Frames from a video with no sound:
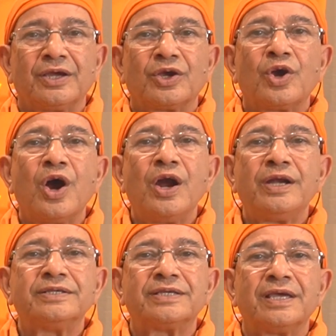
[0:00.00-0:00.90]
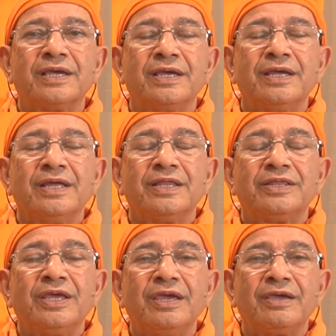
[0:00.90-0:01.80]
God is a
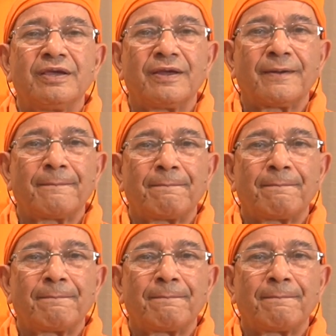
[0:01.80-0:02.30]
thing